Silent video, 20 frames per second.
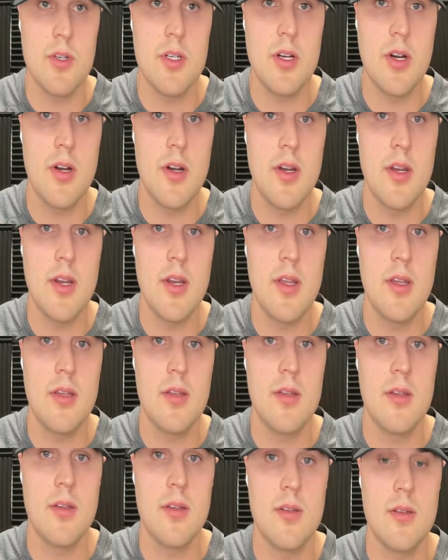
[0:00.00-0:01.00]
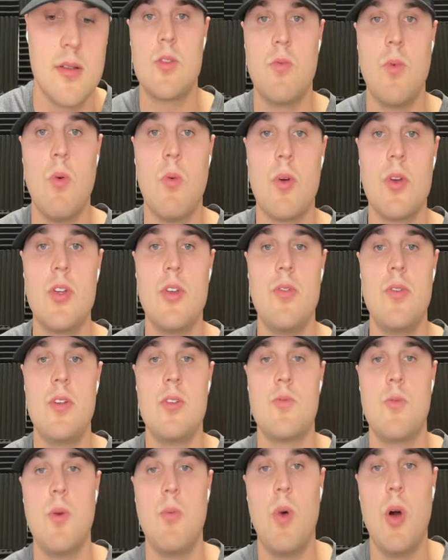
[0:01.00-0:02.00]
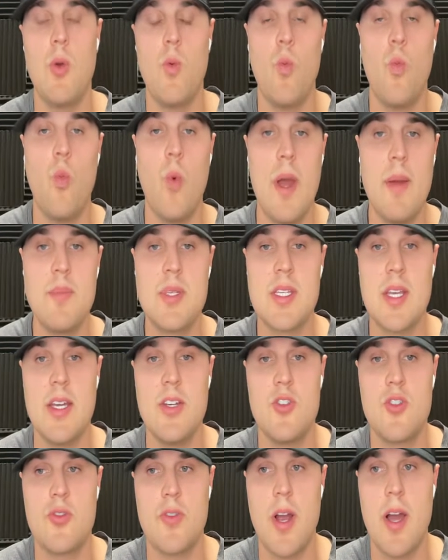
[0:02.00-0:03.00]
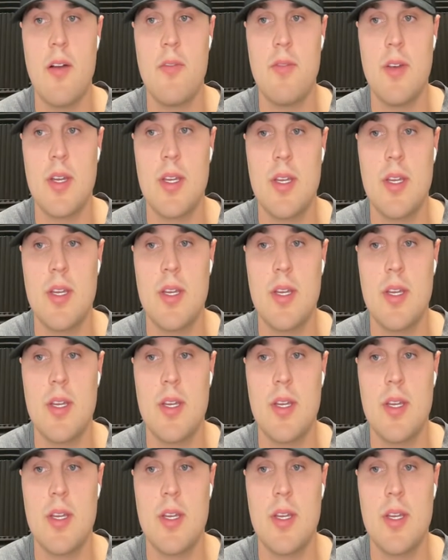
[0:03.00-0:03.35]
Retargeting. So what we're doing is we want website traffic.